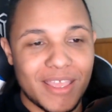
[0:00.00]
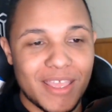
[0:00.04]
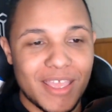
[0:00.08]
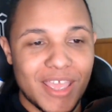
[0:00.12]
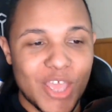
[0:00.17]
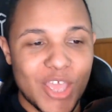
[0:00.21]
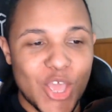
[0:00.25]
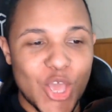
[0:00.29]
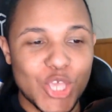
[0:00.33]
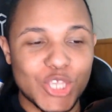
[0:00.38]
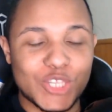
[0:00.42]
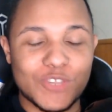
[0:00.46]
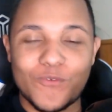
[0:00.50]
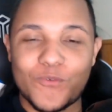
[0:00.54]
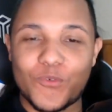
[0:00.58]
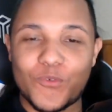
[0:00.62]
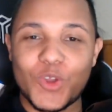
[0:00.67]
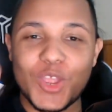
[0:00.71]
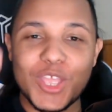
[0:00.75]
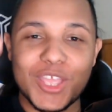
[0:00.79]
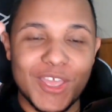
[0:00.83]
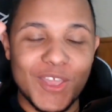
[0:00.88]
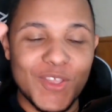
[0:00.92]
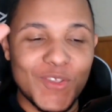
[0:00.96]
is
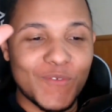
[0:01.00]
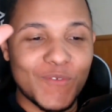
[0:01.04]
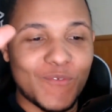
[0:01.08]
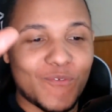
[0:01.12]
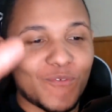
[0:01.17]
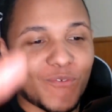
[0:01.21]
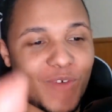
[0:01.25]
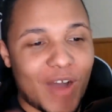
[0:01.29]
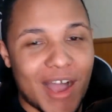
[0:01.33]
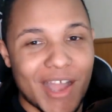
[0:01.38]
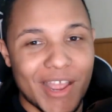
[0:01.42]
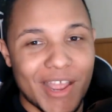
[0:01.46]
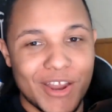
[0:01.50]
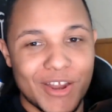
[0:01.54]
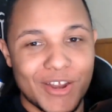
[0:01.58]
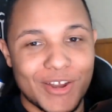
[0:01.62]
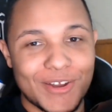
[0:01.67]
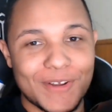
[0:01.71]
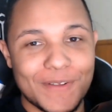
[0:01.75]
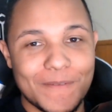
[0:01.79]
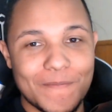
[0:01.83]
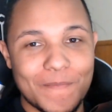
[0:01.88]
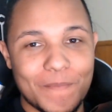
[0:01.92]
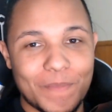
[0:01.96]
freaking fire.
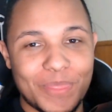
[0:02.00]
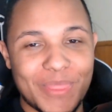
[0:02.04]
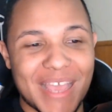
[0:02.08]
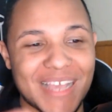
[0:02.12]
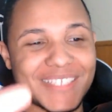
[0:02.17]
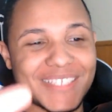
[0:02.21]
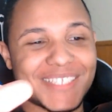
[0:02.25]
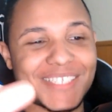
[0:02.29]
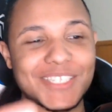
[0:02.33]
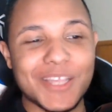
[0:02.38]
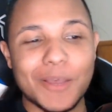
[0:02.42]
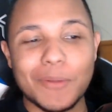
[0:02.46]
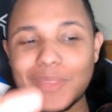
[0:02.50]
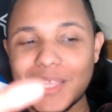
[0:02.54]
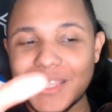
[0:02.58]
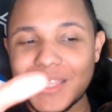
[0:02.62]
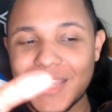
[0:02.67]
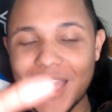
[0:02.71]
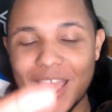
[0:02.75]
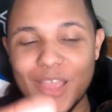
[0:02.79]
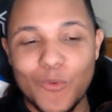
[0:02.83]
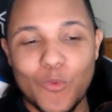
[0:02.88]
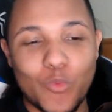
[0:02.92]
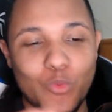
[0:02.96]
That's something
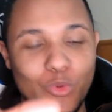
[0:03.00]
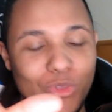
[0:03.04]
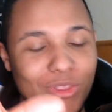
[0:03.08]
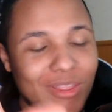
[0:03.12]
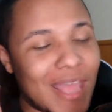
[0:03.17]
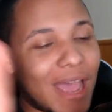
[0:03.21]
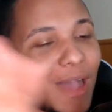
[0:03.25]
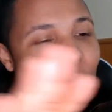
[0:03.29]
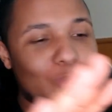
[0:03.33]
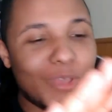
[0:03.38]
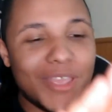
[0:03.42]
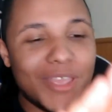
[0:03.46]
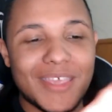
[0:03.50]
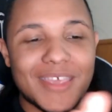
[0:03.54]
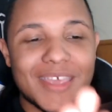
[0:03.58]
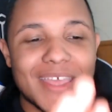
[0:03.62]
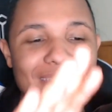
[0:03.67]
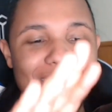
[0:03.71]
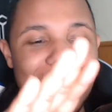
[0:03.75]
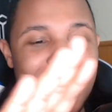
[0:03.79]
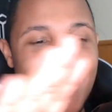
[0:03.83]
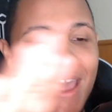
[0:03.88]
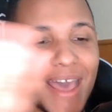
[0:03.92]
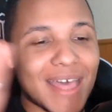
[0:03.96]
that we
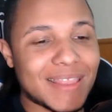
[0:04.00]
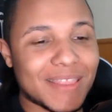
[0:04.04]
cannot